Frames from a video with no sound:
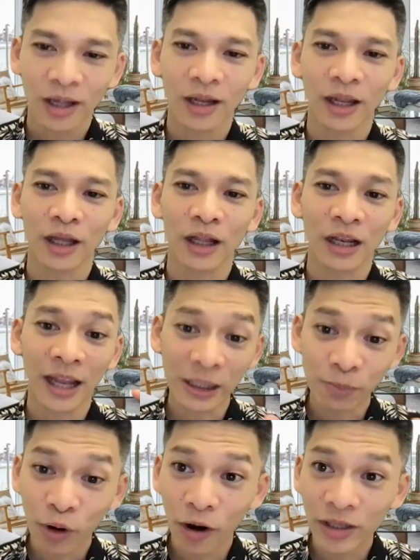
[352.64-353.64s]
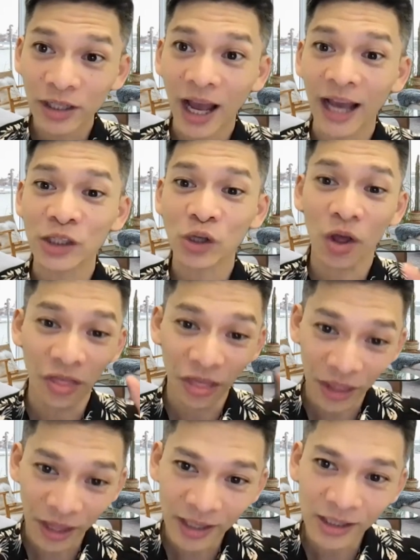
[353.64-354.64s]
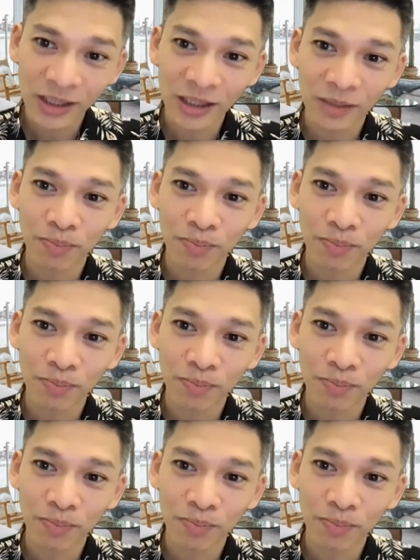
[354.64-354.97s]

Like, let's prioritize on this